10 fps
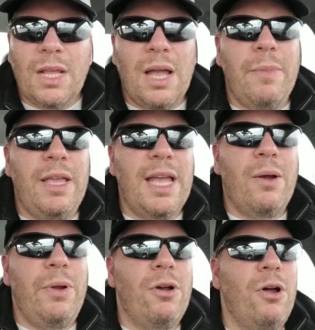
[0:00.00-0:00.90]
I mean,
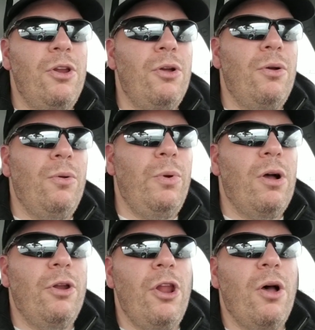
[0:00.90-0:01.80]
yeah, we all
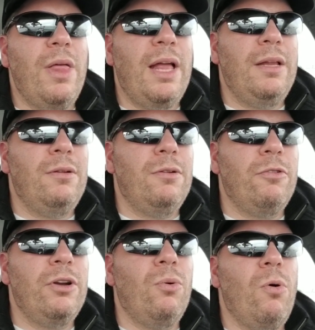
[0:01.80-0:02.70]
know that
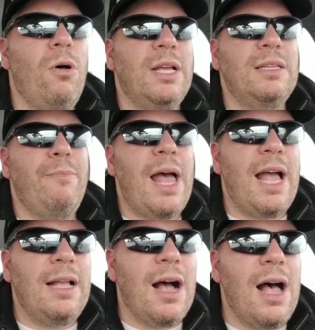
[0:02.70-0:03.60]
Grindelwald is a
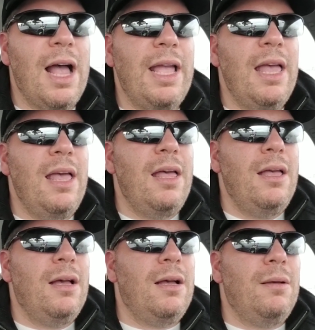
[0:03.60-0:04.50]
bad guy.
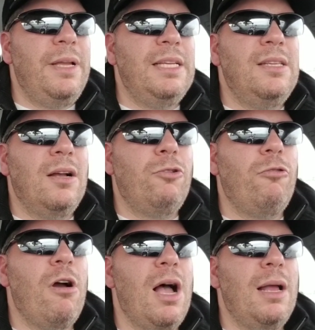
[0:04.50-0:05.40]
He's done
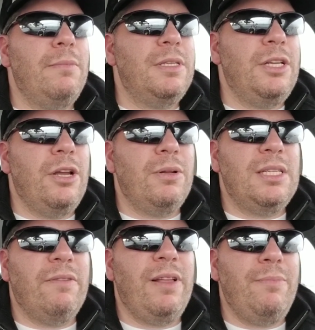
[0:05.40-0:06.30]
crimes, you know, and
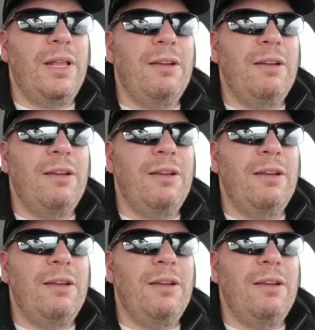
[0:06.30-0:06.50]
stuff like that.